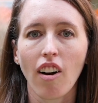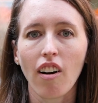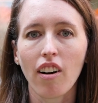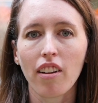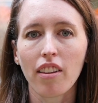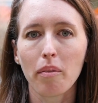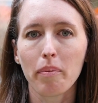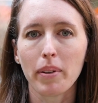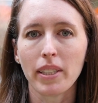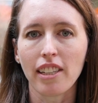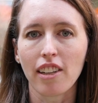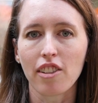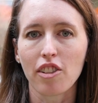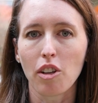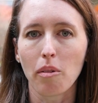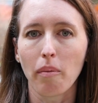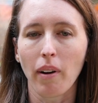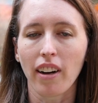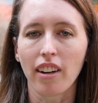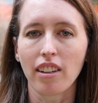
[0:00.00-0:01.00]
all the
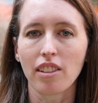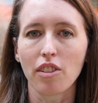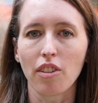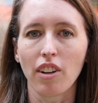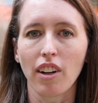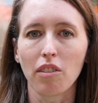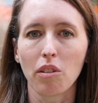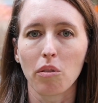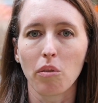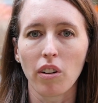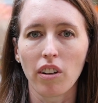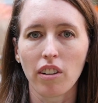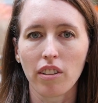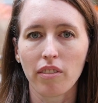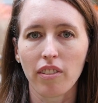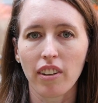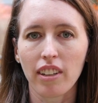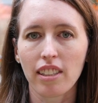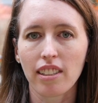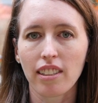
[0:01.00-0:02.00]
potential markets around the
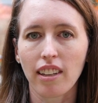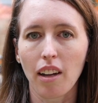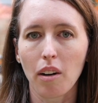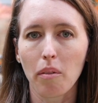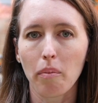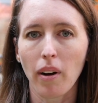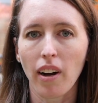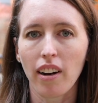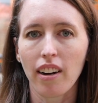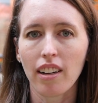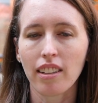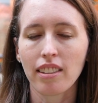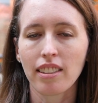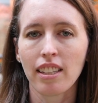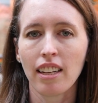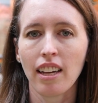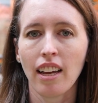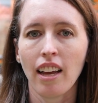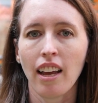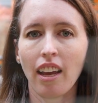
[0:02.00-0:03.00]
world for this kind of
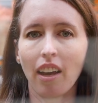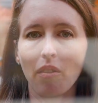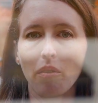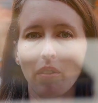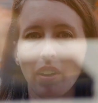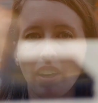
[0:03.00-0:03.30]
product, and